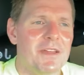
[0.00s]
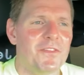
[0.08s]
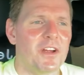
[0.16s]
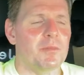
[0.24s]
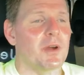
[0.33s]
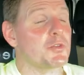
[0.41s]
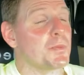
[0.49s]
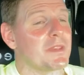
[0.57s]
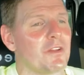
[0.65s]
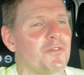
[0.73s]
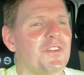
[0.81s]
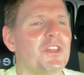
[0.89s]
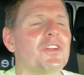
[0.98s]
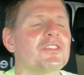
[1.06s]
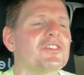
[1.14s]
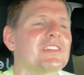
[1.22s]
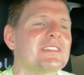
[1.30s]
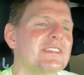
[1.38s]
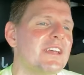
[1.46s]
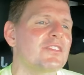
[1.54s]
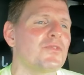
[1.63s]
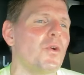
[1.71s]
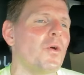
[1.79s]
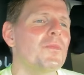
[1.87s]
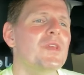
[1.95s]
very much, but they feel they're
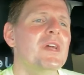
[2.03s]
successful